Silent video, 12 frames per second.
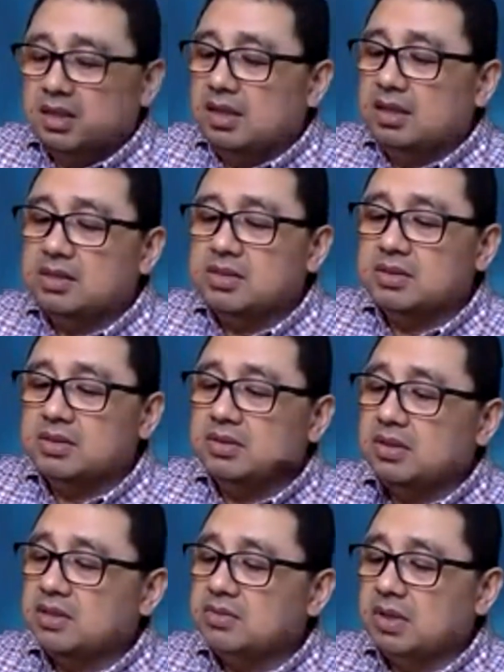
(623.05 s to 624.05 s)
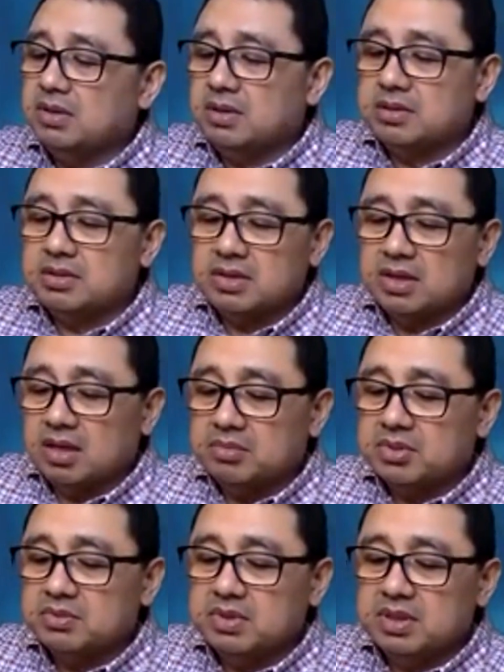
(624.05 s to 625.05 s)
And so this one also
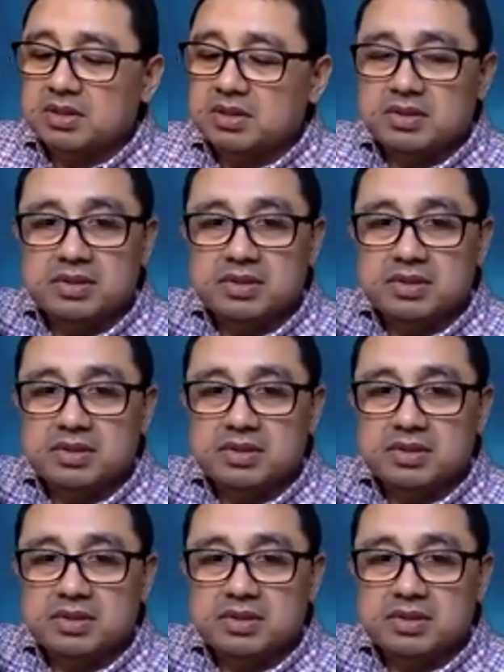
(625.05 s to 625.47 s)
comes with